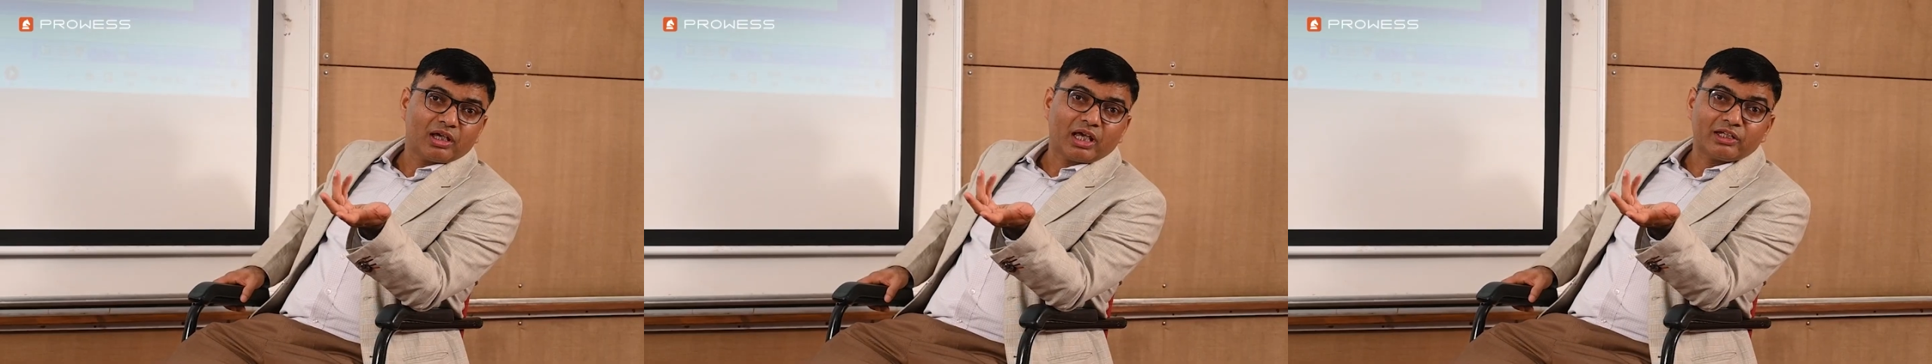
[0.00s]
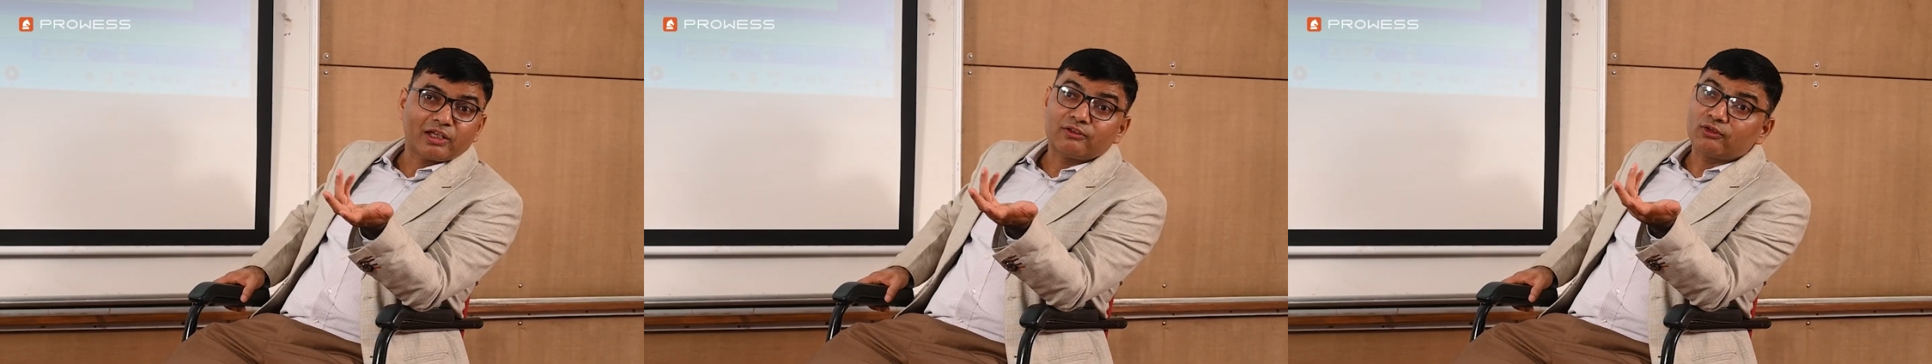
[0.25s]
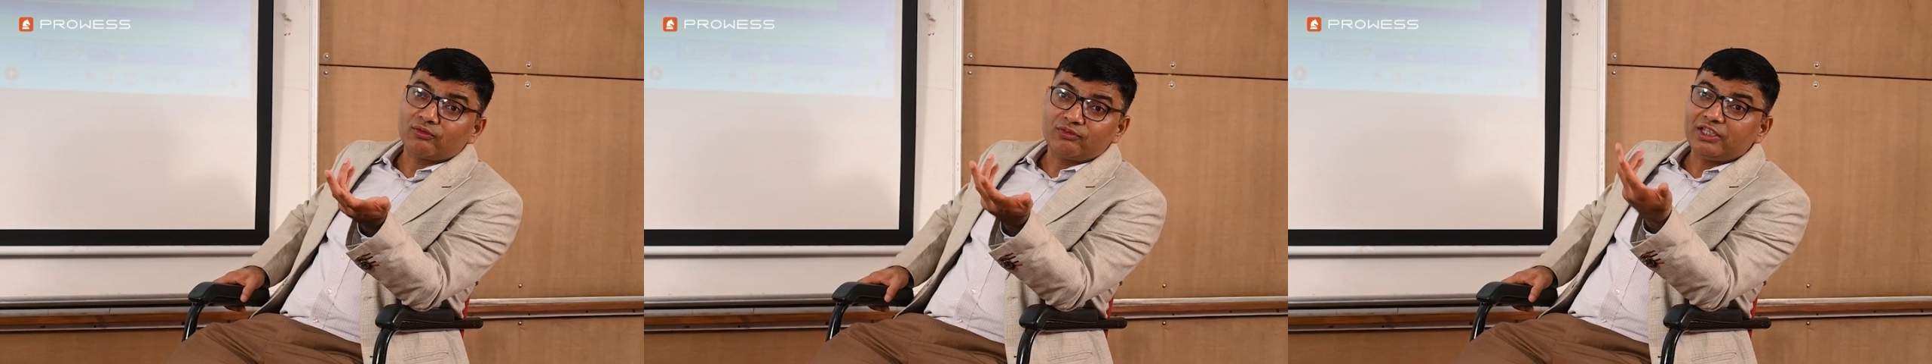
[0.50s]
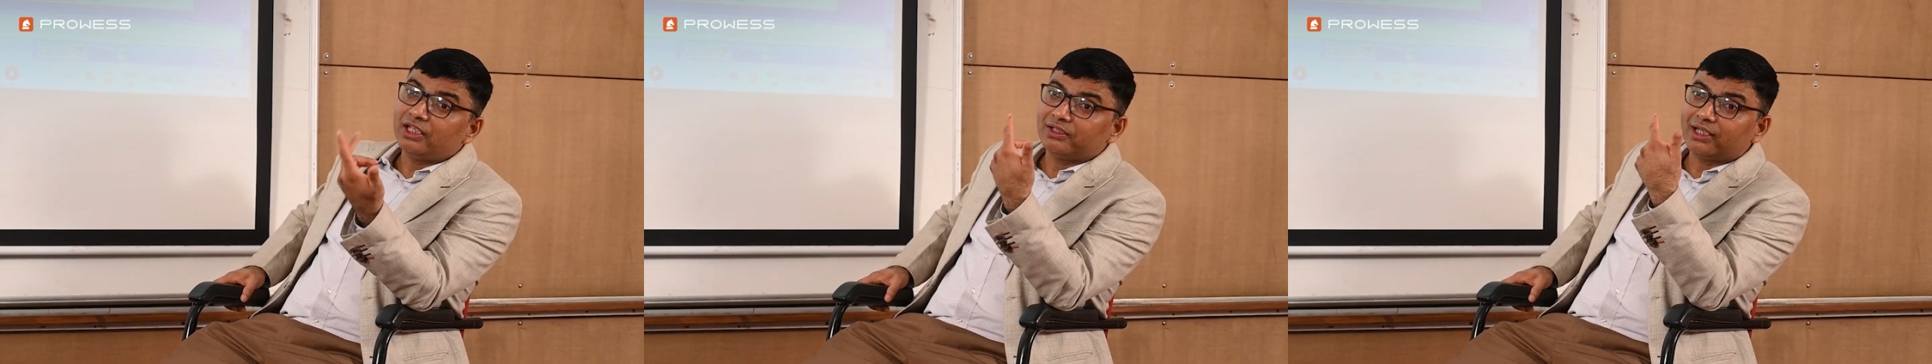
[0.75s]
And as you have
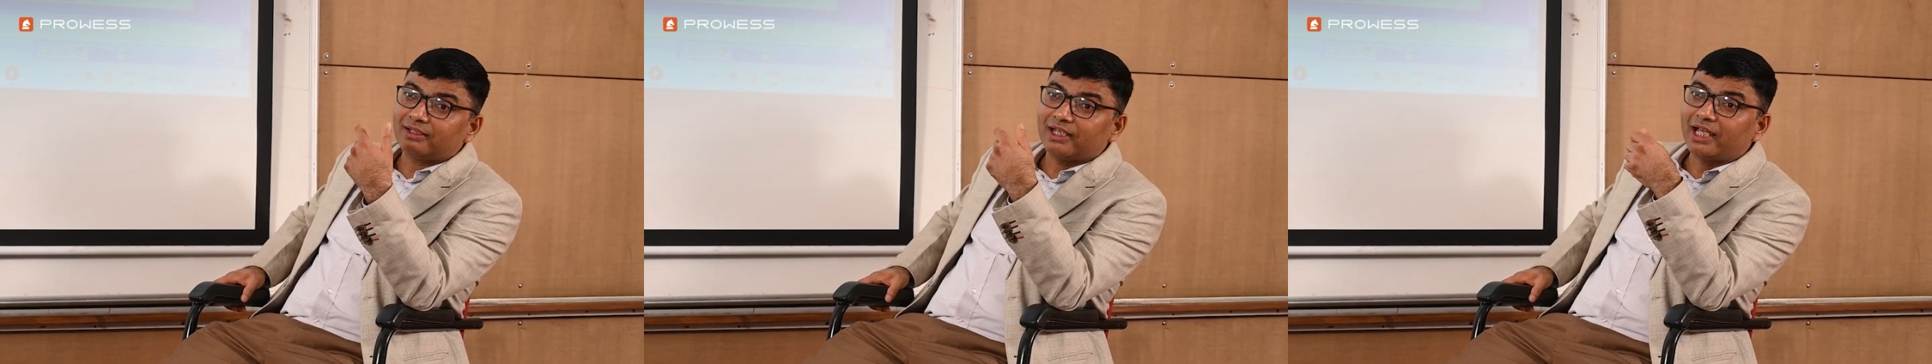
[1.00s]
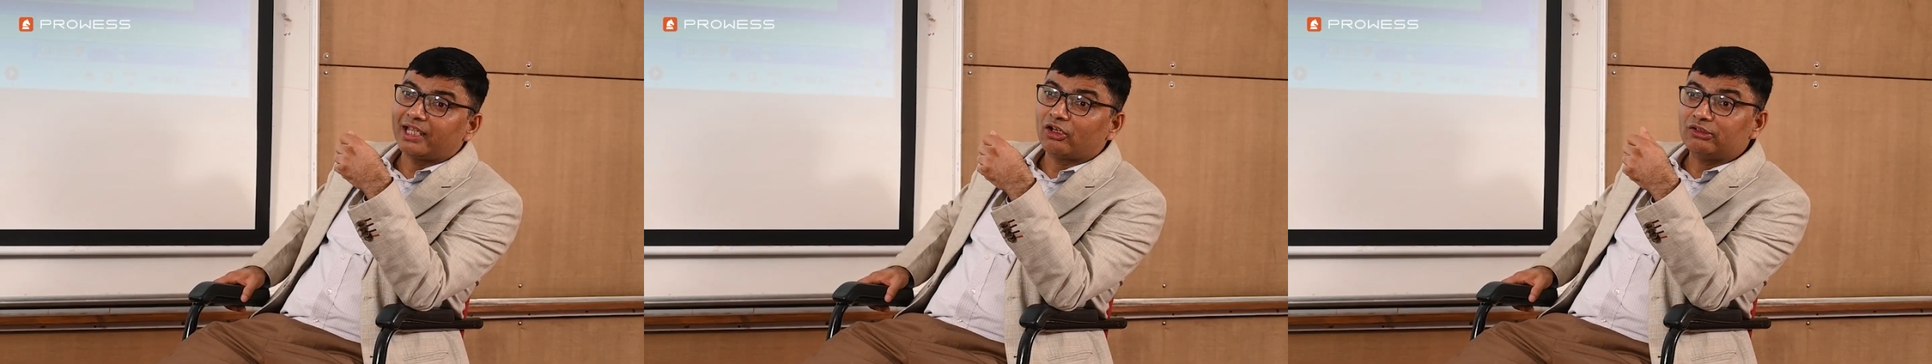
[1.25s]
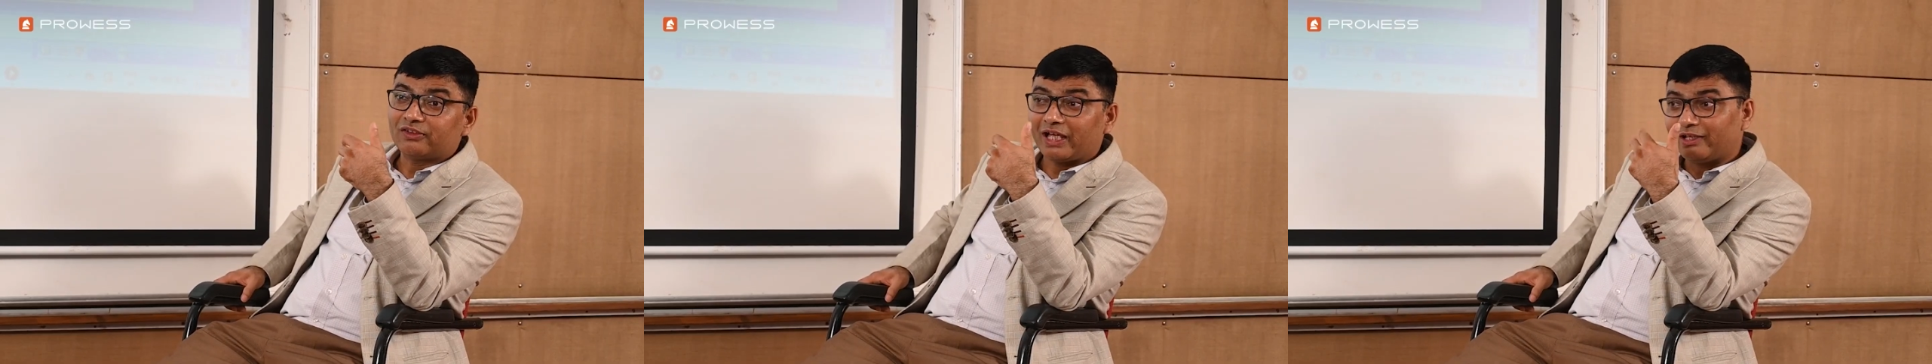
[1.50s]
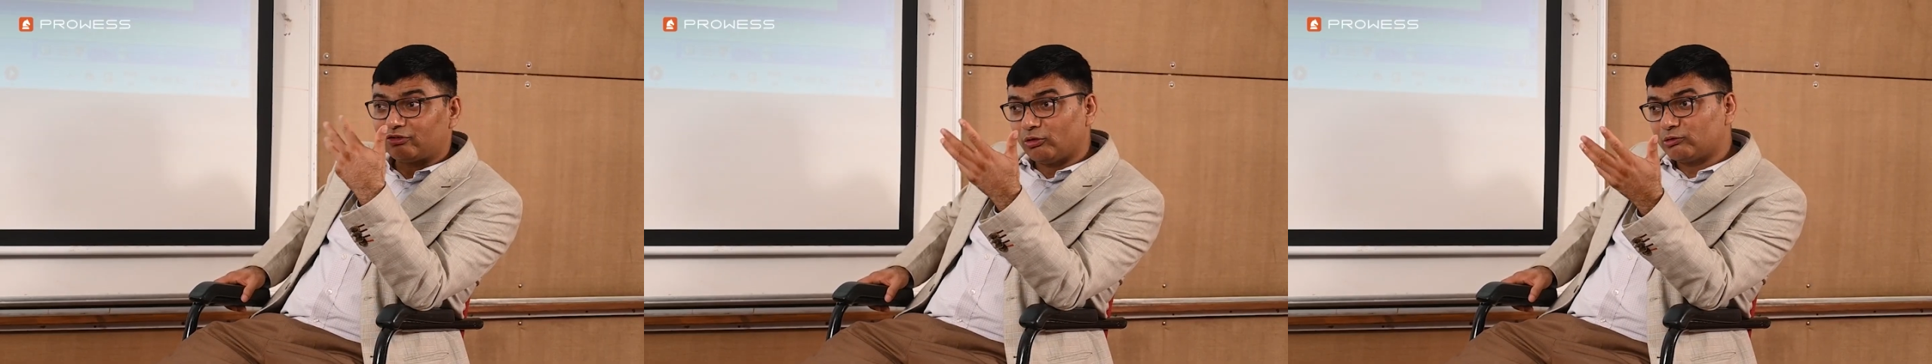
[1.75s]
seen that AI
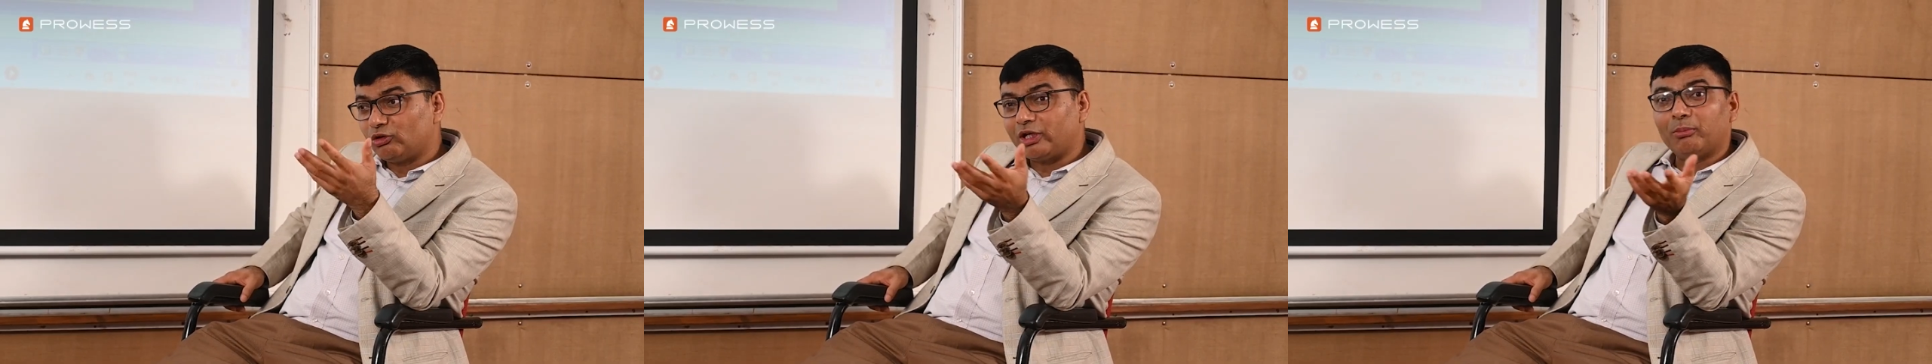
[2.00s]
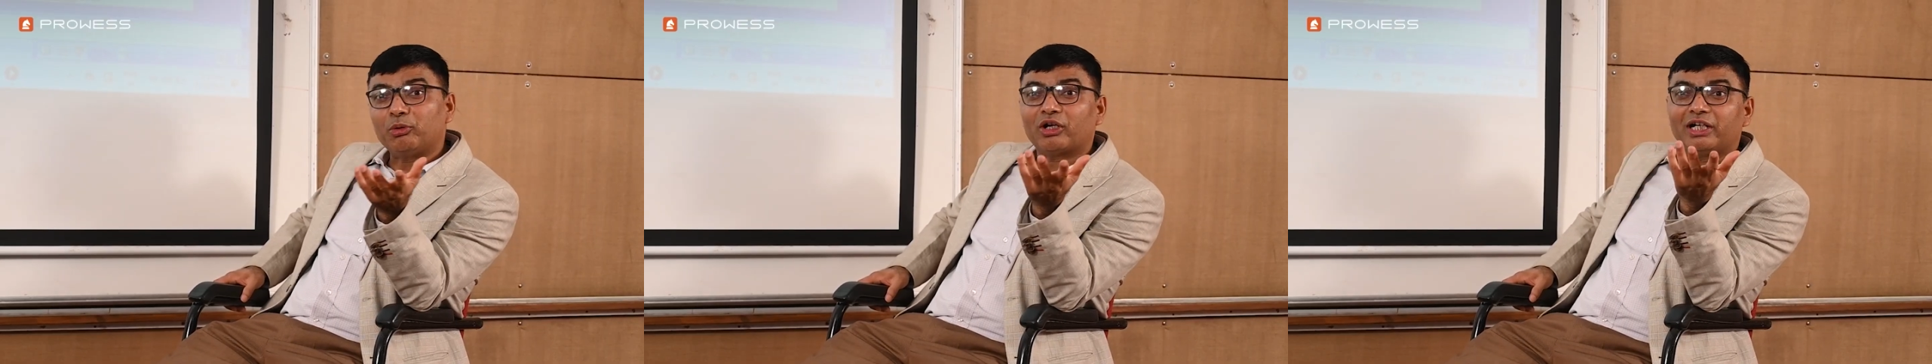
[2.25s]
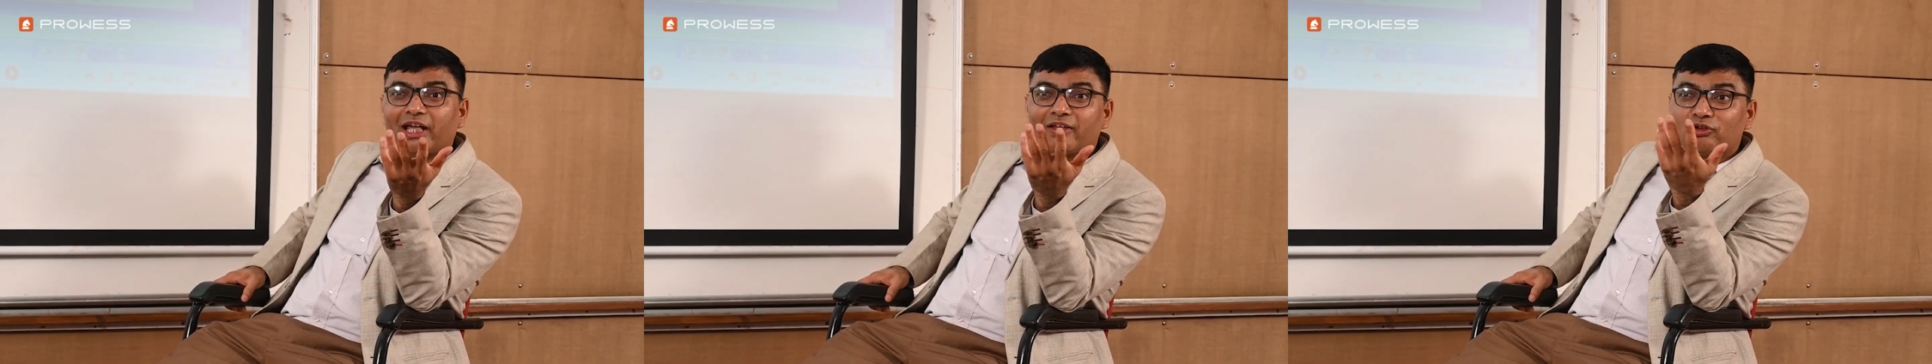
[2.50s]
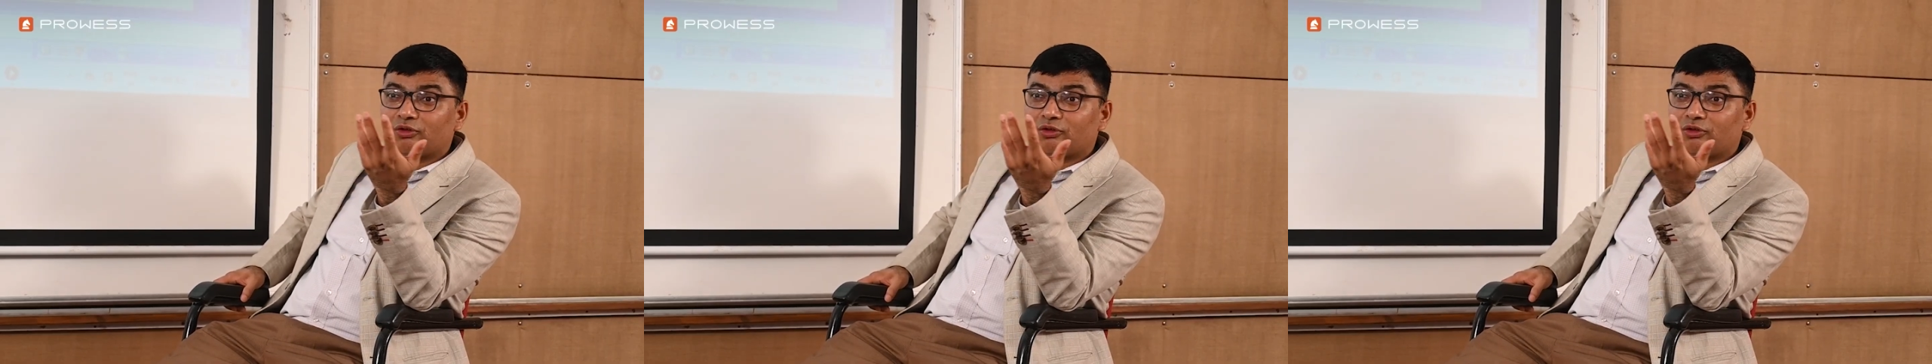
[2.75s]
has also democratized.